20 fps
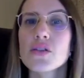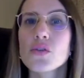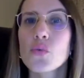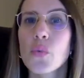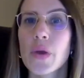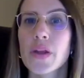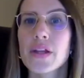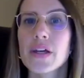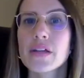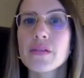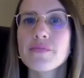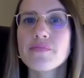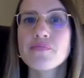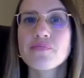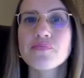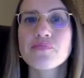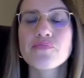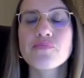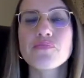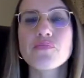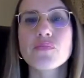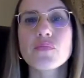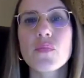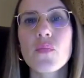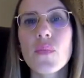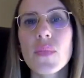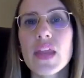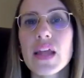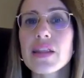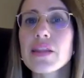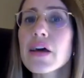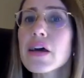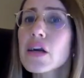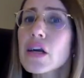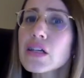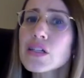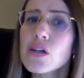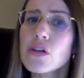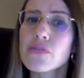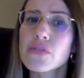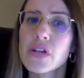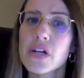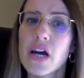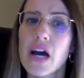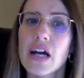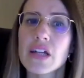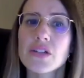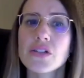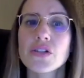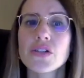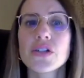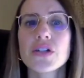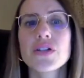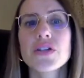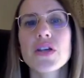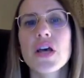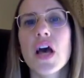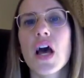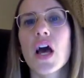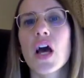Sweden. The rest of the countries